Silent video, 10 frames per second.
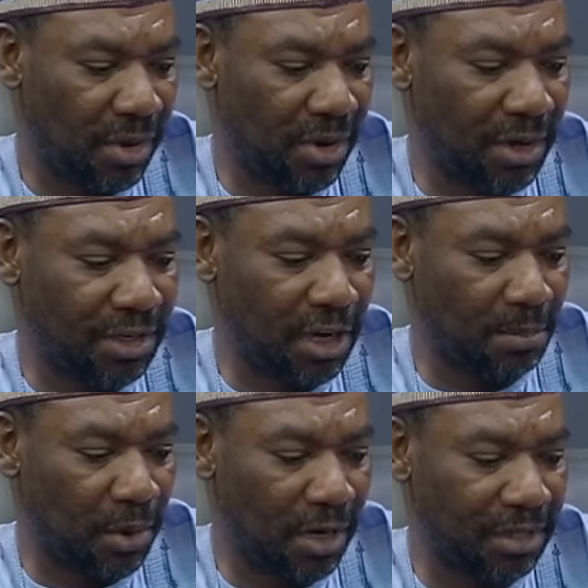Mary
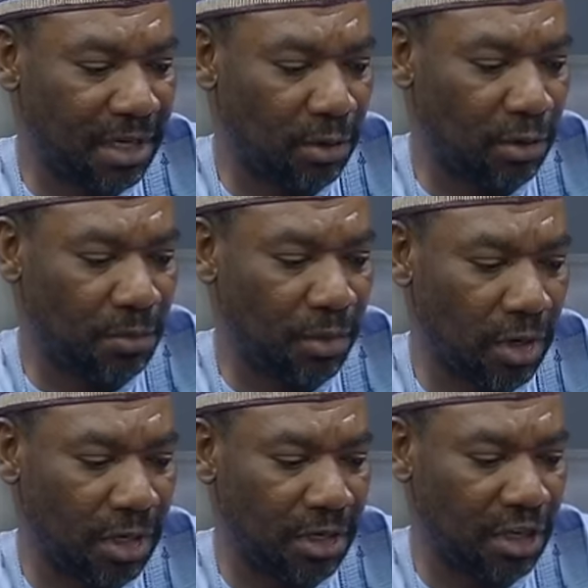J. Paul, he said, good
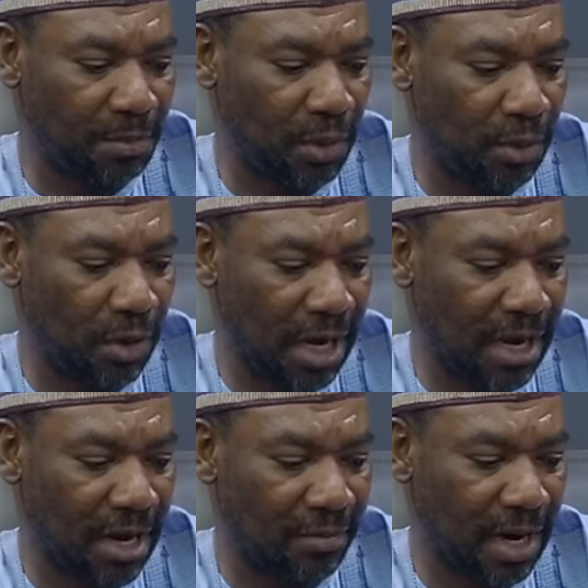morning, DPO
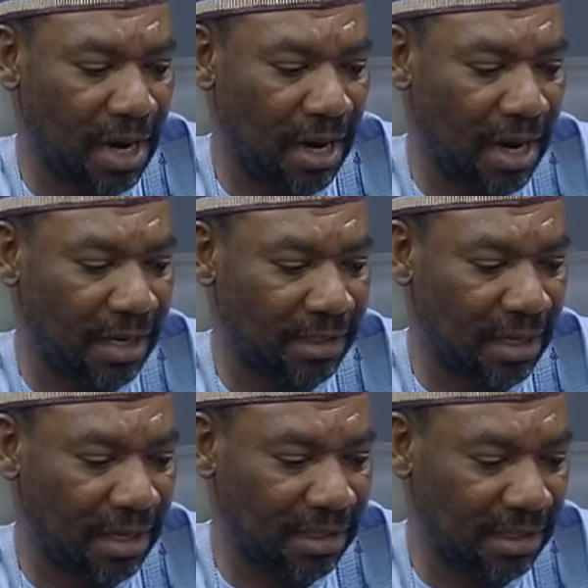Akarama
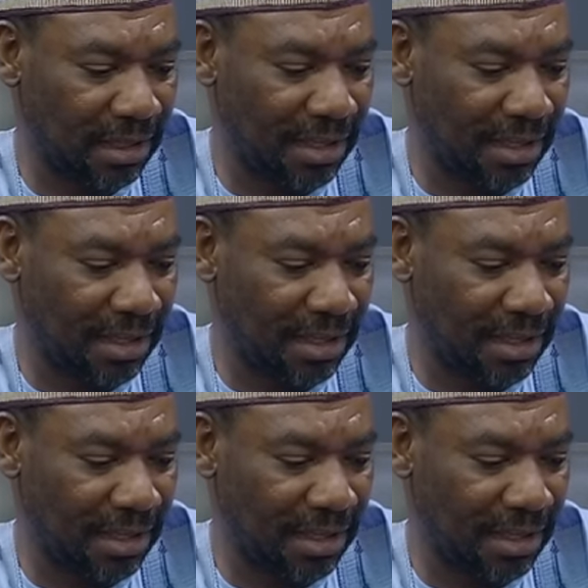Kalasa.